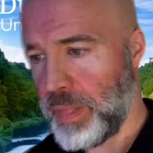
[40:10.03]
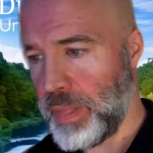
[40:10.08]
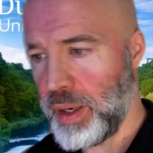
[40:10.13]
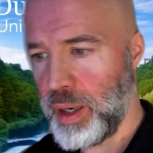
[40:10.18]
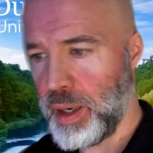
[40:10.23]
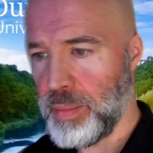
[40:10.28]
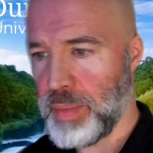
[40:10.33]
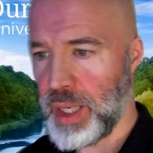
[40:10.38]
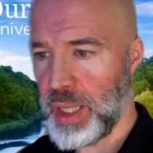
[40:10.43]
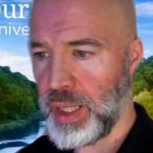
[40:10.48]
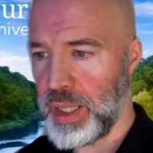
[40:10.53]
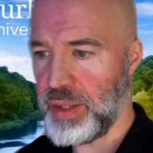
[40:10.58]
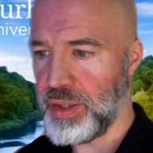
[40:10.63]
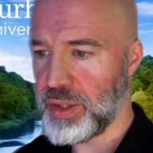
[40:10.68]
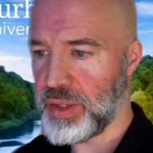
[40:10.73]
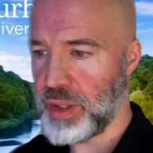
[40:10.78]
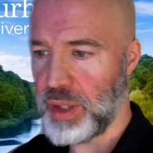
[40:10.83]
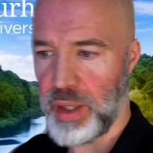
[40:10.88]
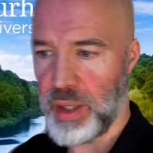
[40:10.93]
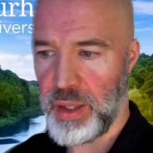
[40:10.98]

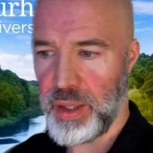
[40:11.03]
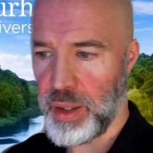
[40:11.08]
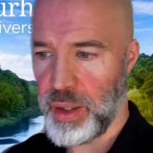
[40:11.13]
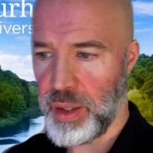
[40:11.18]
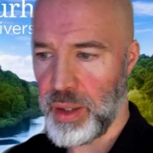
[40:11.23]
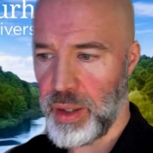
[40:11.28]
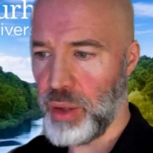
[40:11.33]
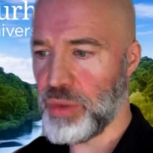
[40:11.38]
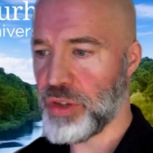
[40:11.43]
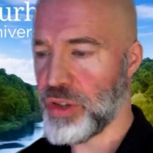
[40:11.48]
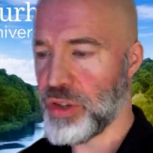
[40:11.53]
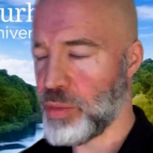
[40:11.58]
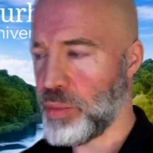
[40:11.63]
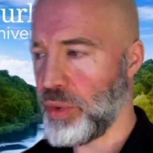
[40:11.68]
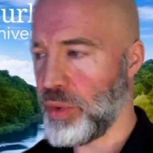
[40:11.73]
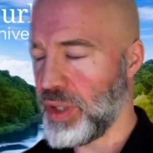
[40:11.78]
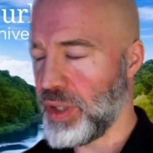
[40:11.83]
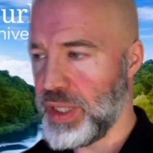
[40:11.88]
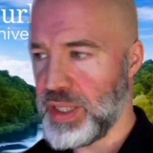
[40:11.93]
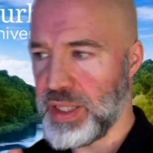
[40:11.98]
And I always
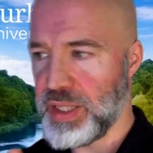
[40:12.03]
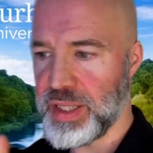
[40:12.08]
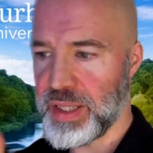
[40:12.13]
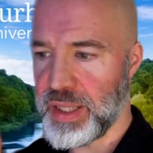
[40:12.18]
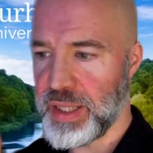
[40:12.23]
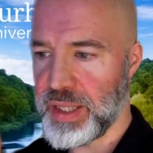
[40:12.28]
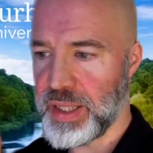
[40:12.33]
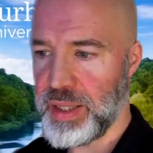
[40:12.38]
respond, and this is,